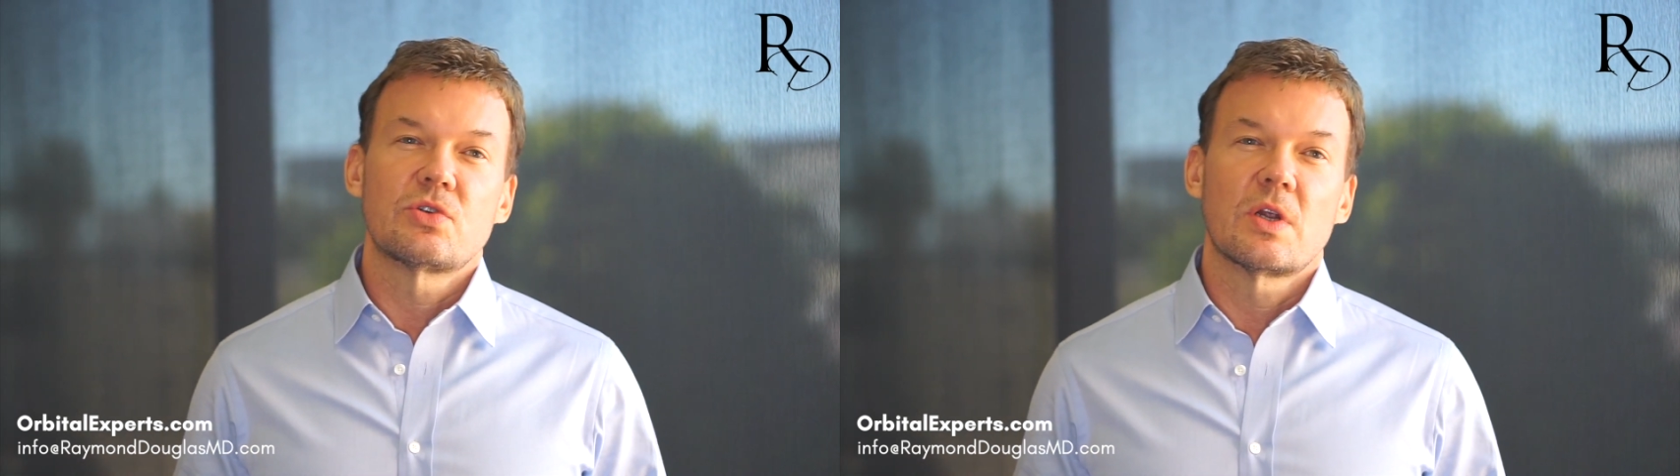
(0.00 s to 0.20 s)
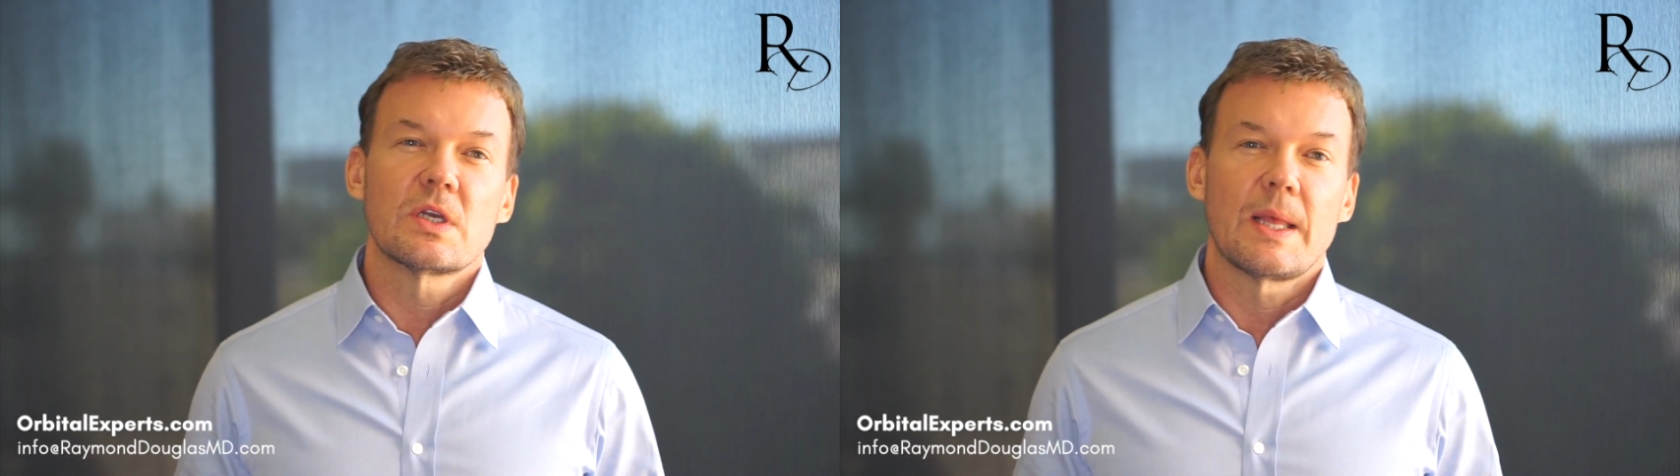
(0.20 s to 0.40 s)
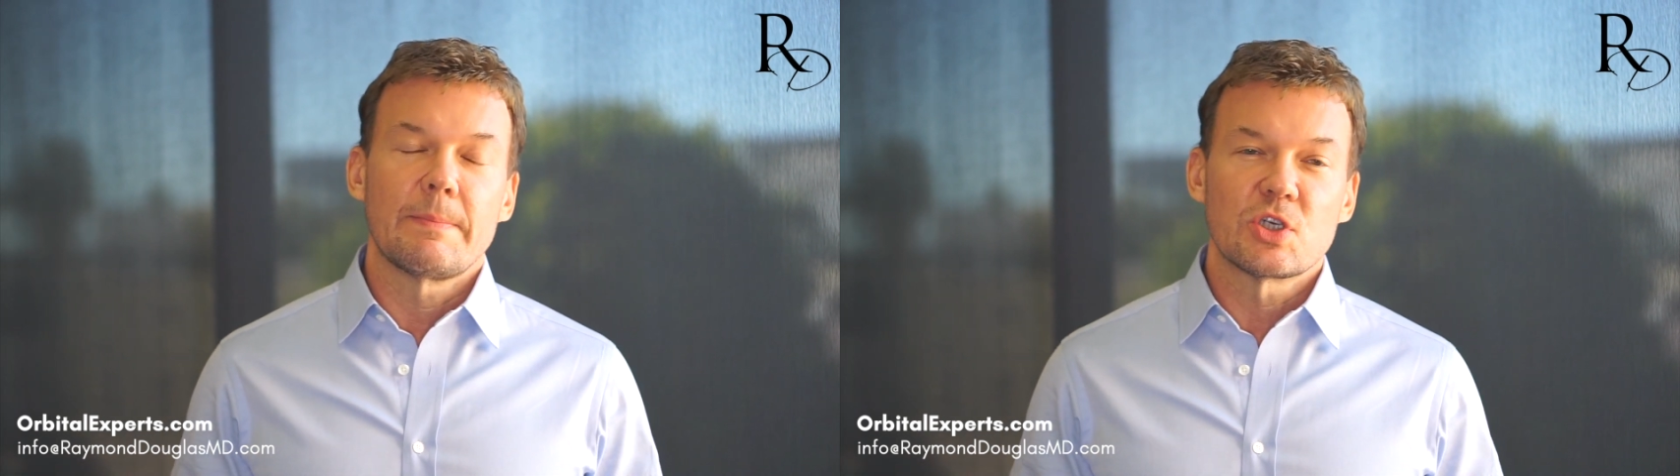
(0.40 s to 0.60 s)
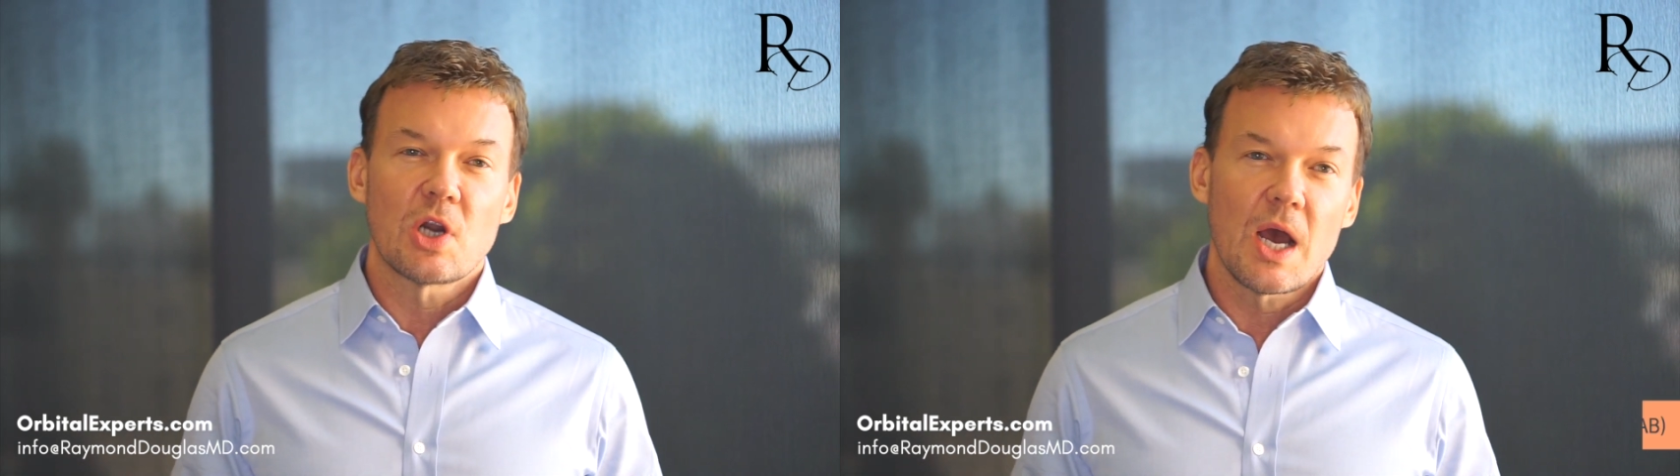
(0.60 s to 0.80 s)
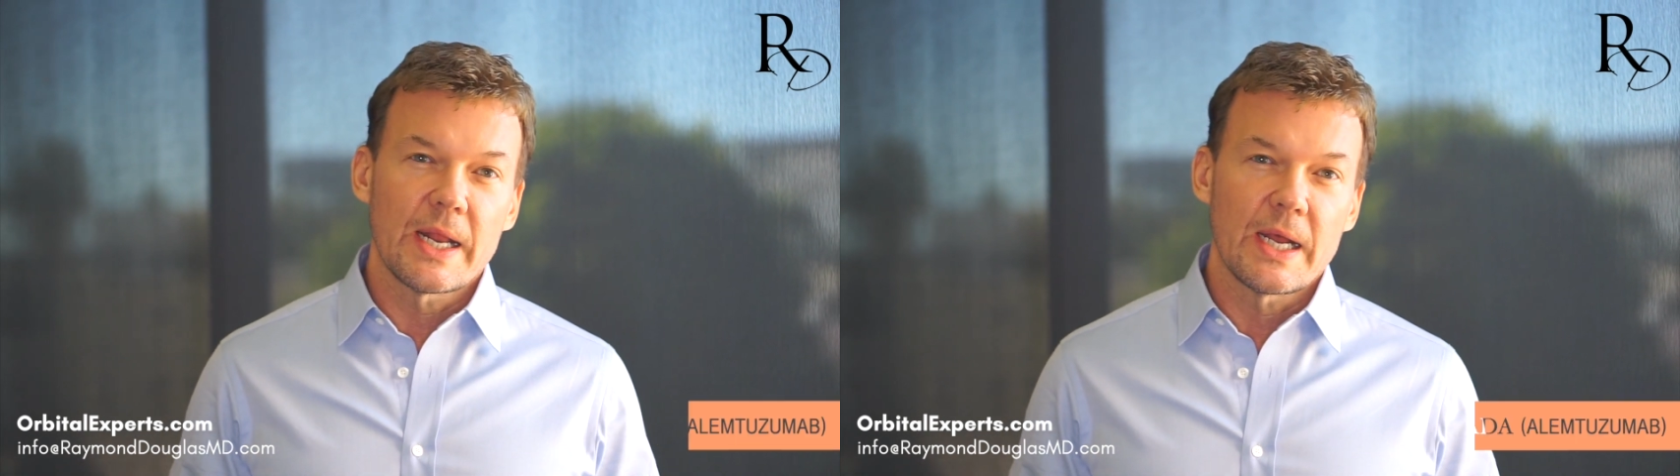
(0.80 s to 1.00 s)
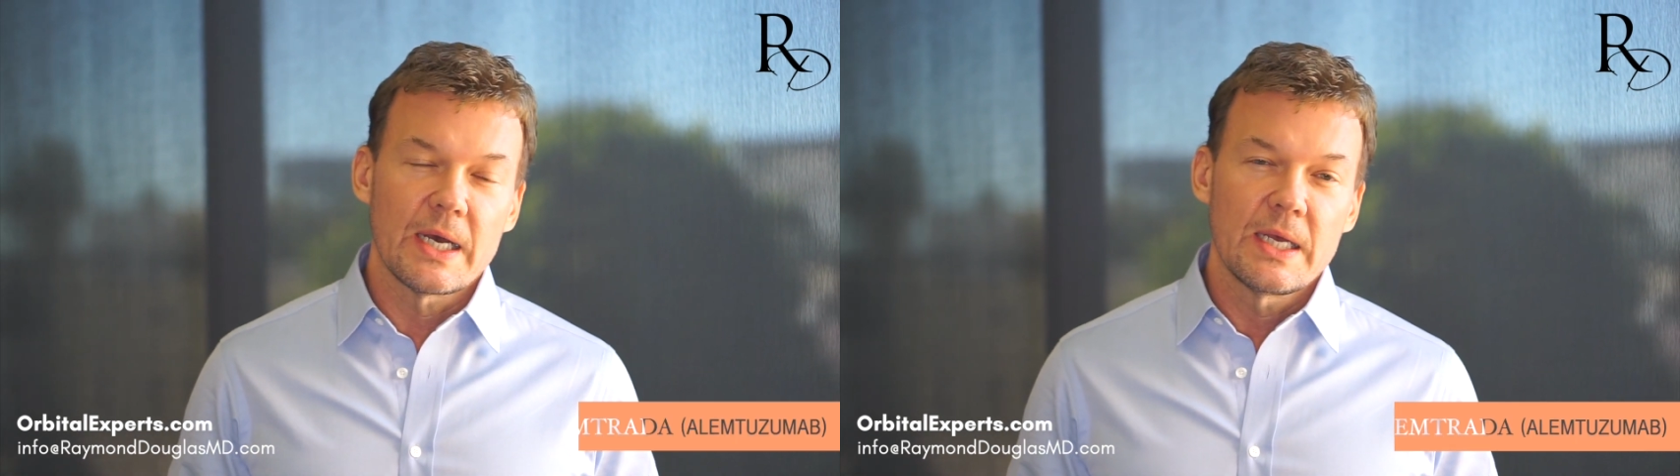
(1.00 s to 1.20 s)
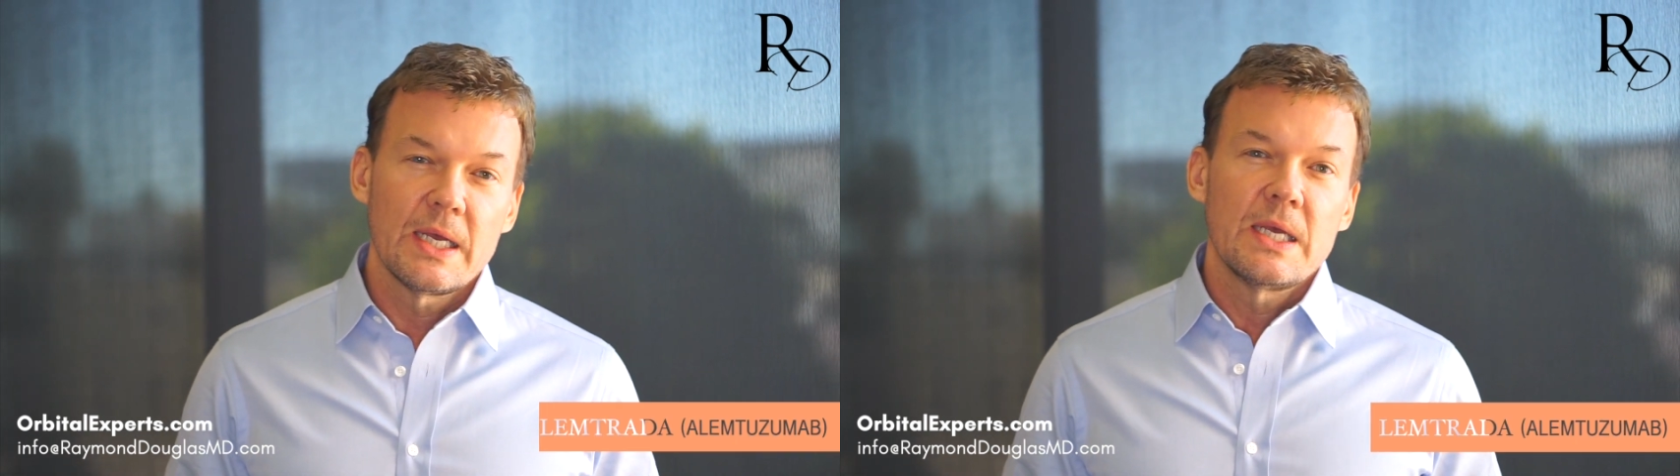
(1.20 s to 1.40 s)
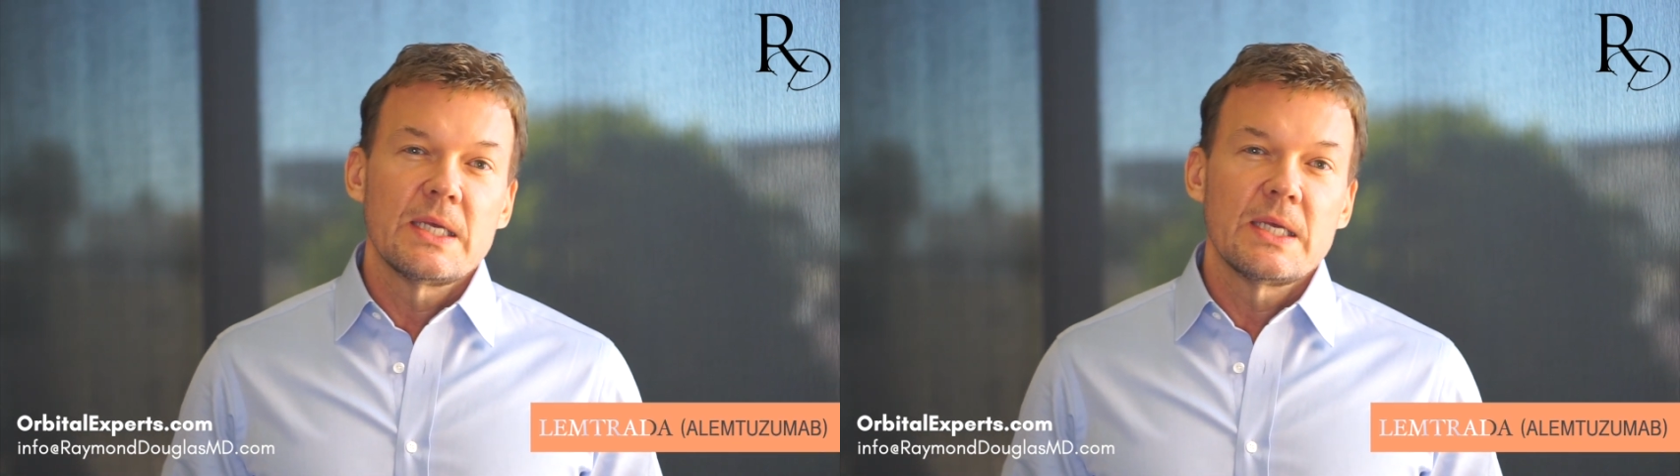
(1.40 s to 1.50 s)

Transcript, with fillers: drug Lemtrada